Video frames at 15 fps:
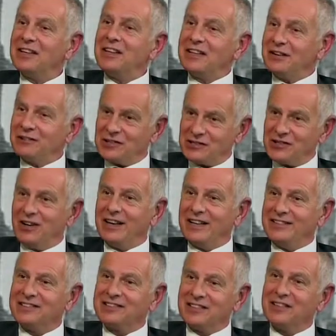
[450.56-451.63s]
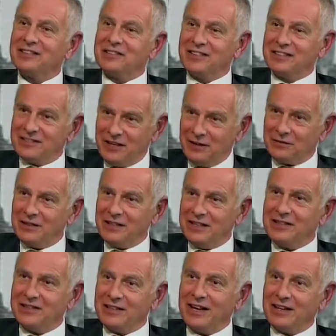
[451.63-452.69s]
think there are signs that
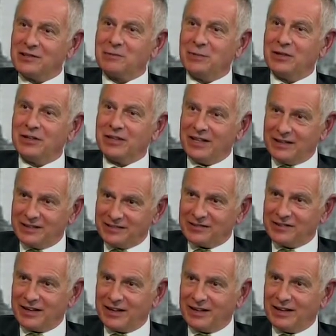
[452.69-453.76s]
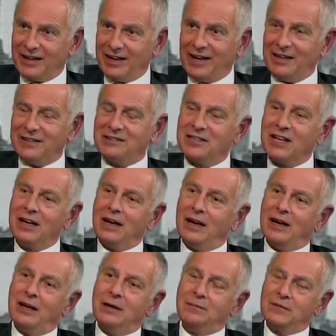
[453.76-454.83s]
definitely Johannesburg is, and
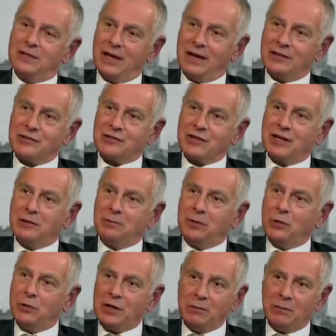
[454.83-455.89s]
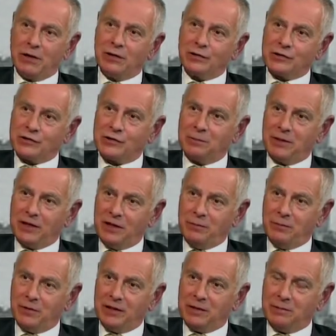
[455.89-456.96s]
as I say, the building blocks to
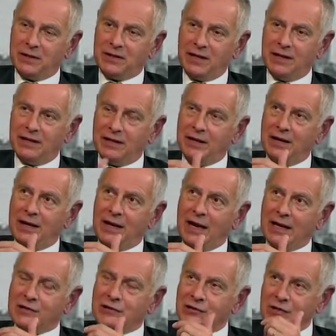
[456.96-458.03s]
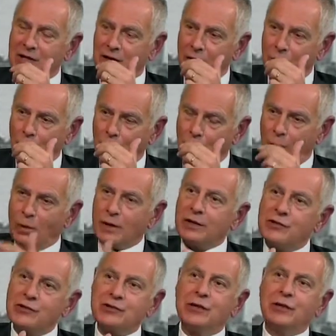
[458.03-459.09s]
begin with, but then it's what
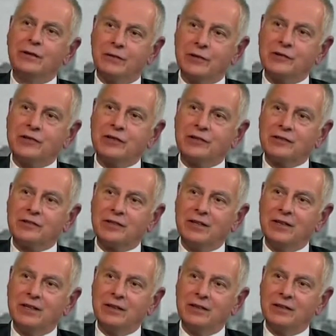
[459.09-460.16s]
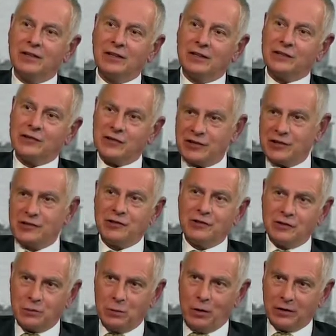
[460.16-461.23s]
are the services that the
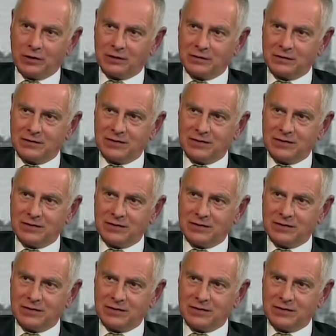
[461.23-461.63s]
citizens want?